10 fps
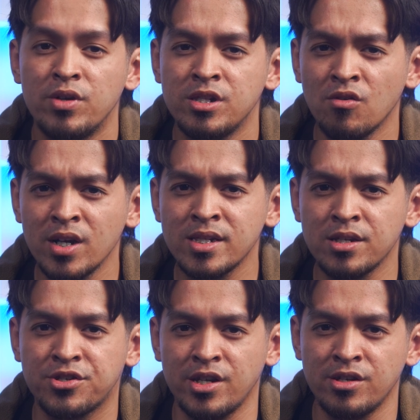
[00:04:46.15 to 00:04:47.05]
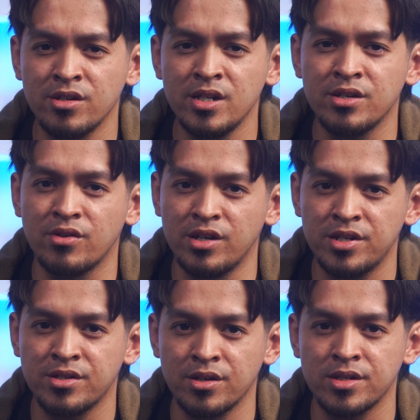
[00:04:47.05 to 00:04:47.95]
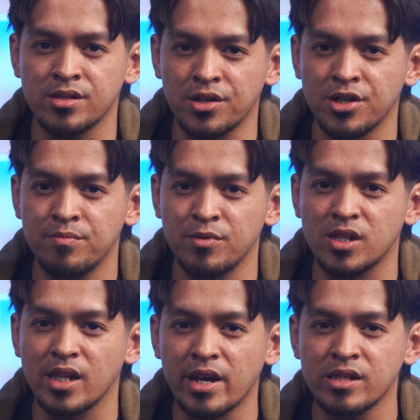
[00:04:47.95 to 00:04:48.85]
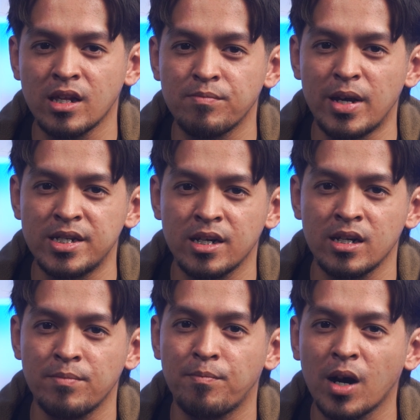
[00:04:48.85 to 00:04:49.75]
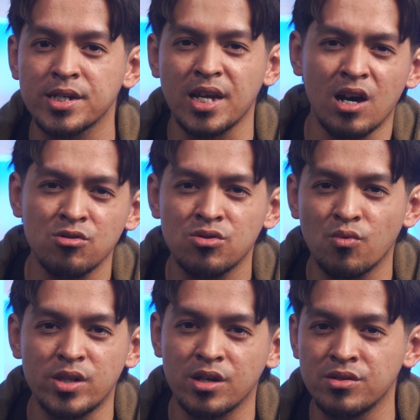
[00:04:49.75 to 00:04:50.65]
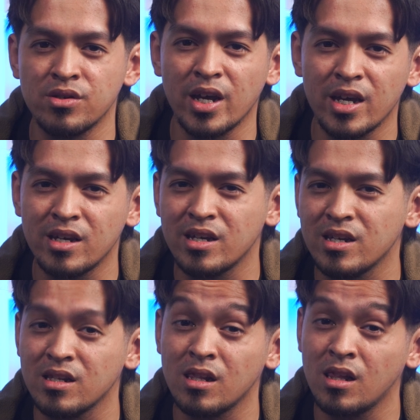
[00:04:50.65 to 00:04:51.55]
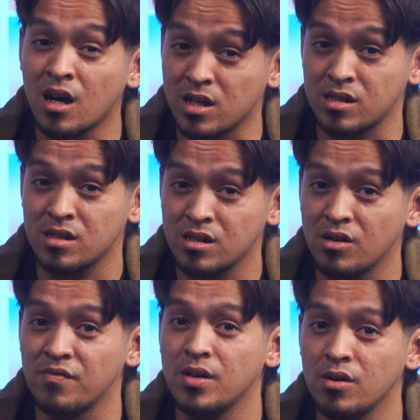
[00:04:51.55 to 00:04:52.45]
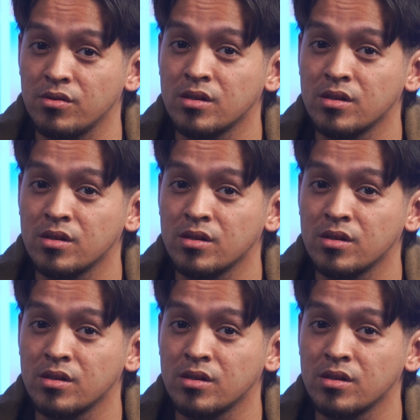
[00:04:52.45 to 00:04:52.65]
We noticed it generally registers touch input late and basically bugs out when under a lot of load.